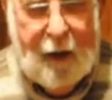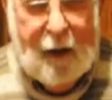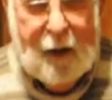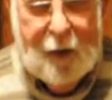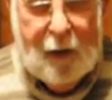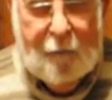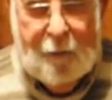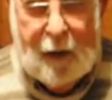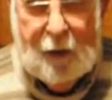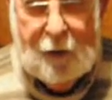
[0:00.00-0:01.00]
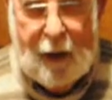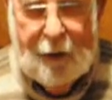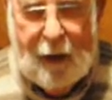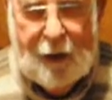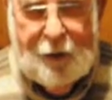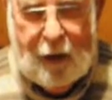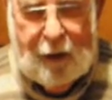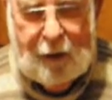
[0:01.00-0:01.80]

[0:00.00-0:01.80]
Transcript: that's a